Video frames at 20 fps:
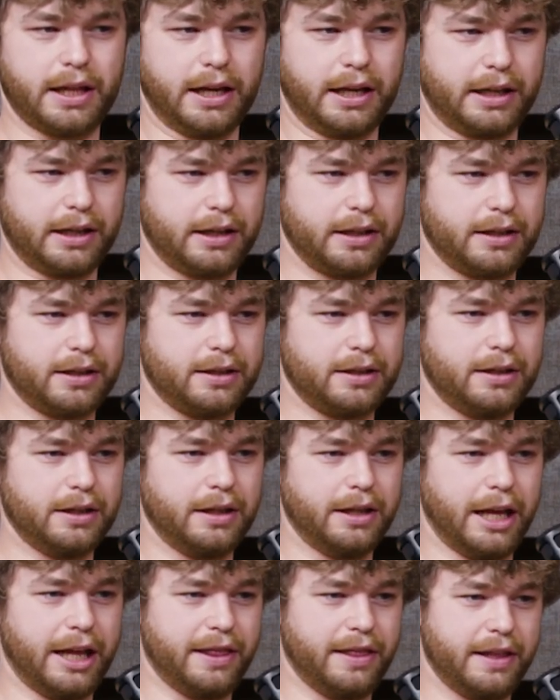like
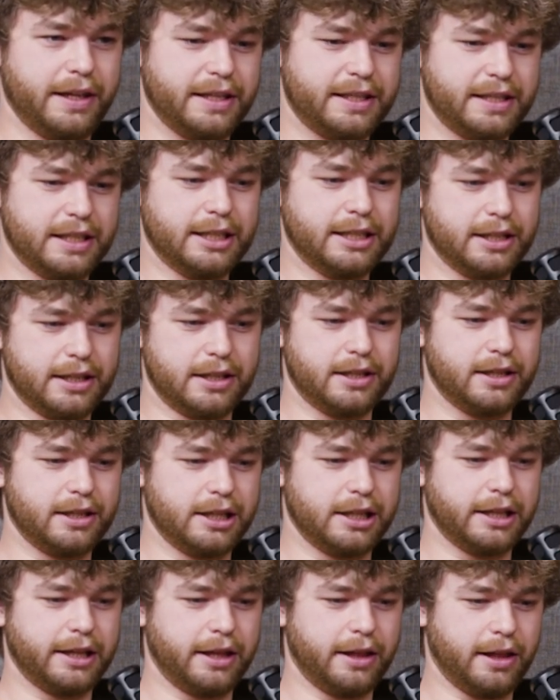that this is
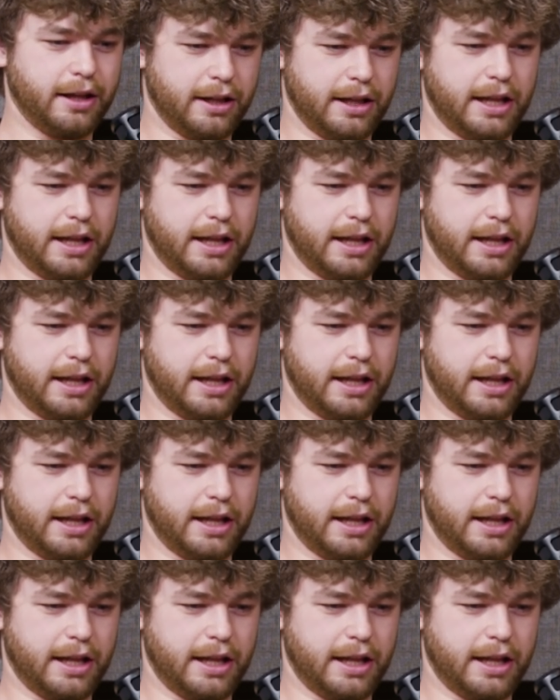the